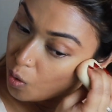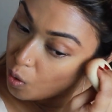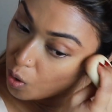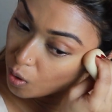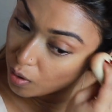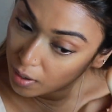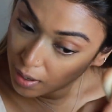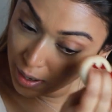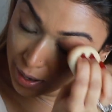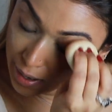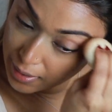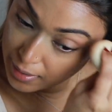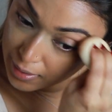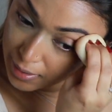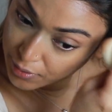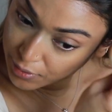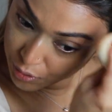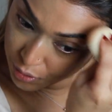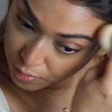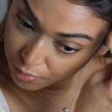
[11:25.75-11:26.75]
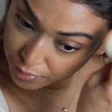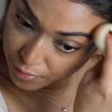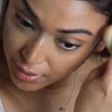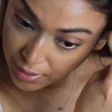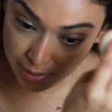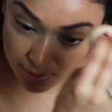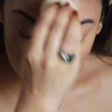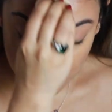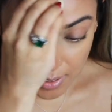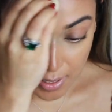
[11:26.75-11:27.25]
or highlight your
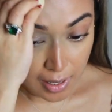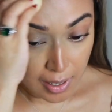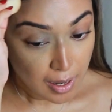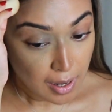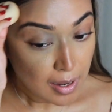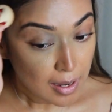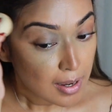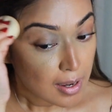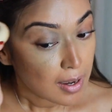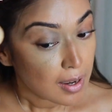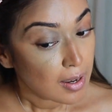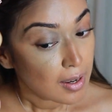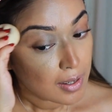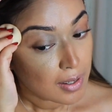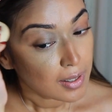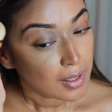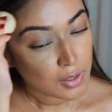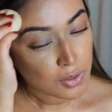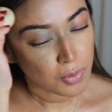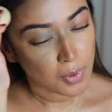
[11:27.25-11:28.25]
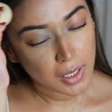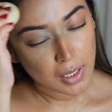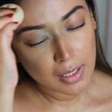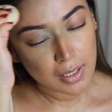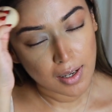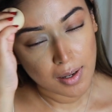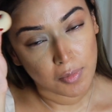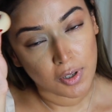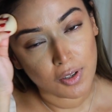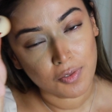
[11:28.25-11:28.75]
face, it will
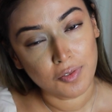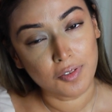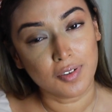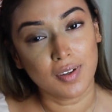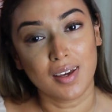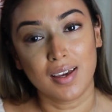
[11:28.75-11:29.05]
come off